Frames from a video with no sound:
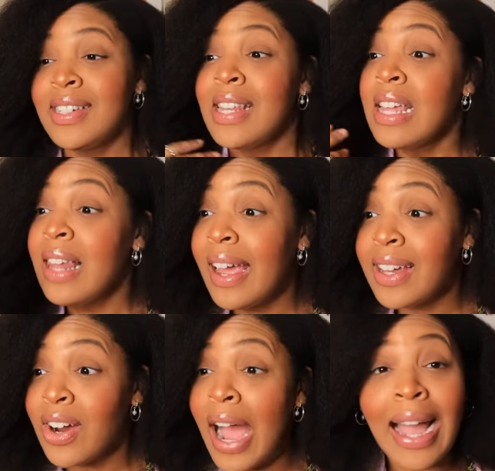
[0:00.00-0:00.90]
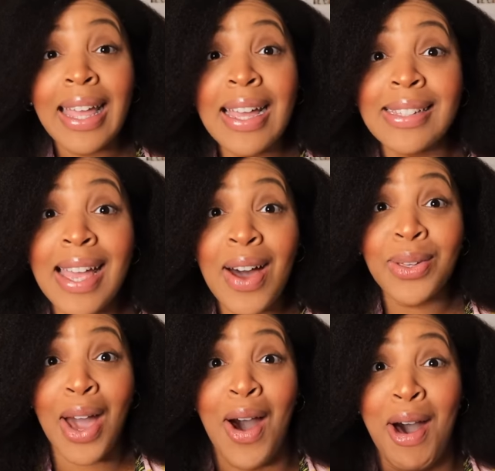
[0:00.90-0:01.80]
Does he like her? I can't tell
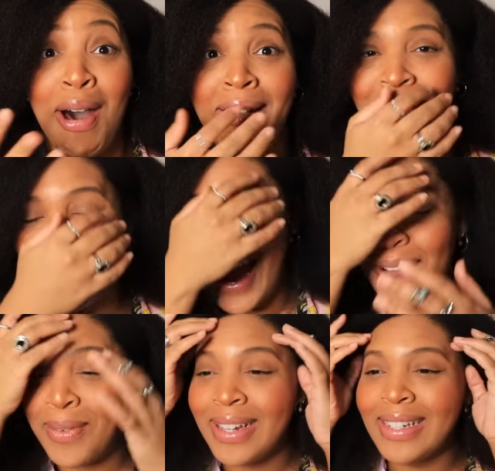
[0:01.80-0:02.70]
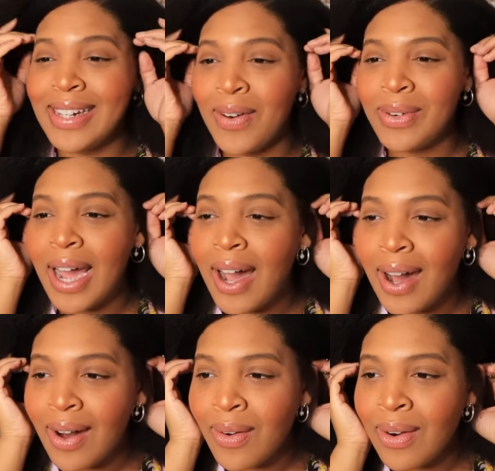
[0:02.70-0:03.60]
y'all. Like, I really don't know.
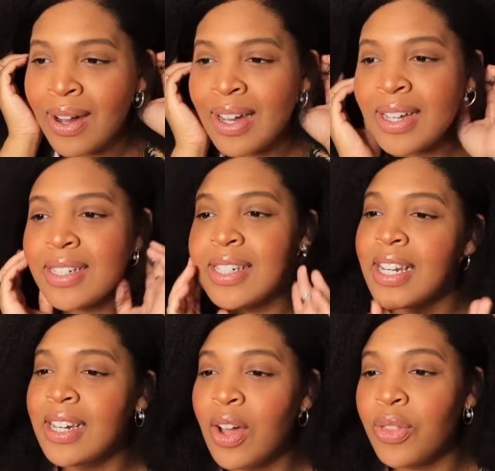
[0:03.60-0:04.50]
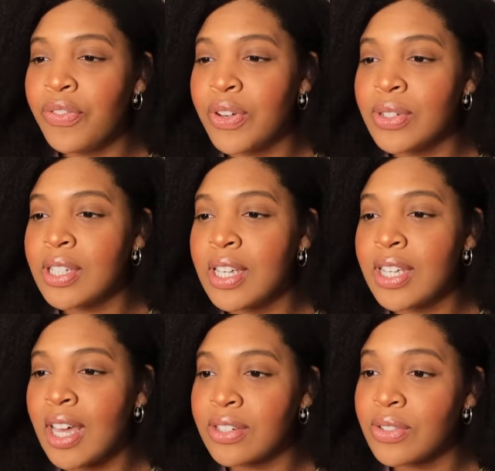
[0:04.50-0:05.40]
Does he know the full tea,
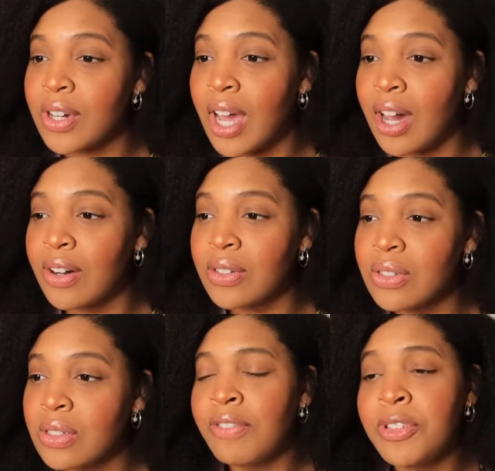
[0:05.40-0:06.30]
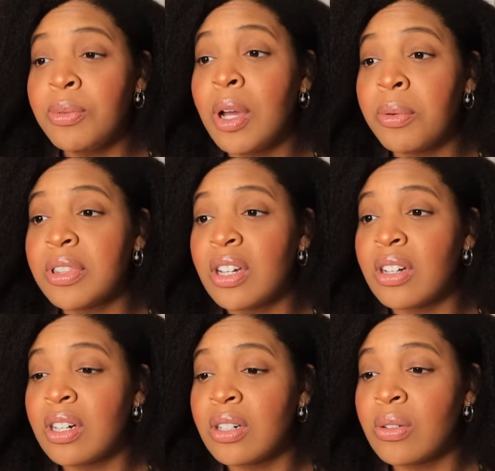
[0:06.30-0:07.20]
yes or no? If you know what they're
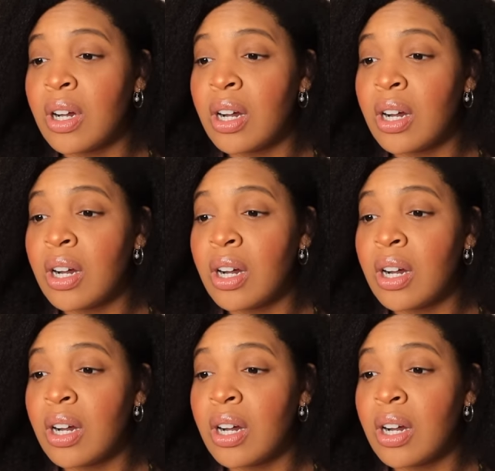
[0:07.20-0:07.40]
gonna do to